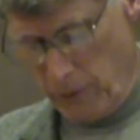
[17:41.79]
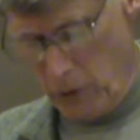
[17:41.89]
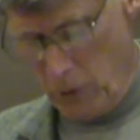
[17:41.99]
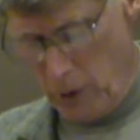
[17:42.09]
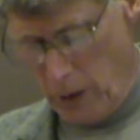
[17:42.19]
for
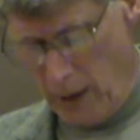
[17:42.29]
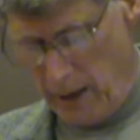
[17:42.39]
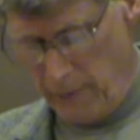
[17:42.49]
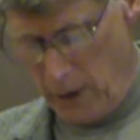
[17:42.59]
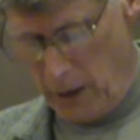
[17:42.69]
human
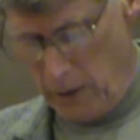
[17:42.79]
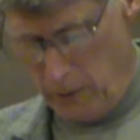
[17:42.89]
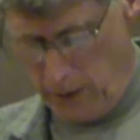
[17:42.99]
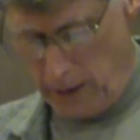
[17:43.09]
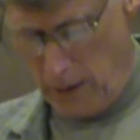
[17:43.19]
life, not
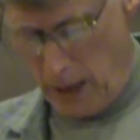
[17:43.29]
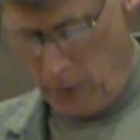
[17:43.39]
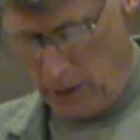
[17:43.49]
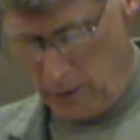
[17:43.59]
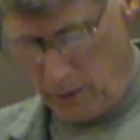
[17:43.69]
your
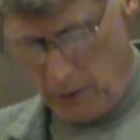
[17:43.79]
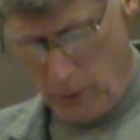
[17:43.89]
economics.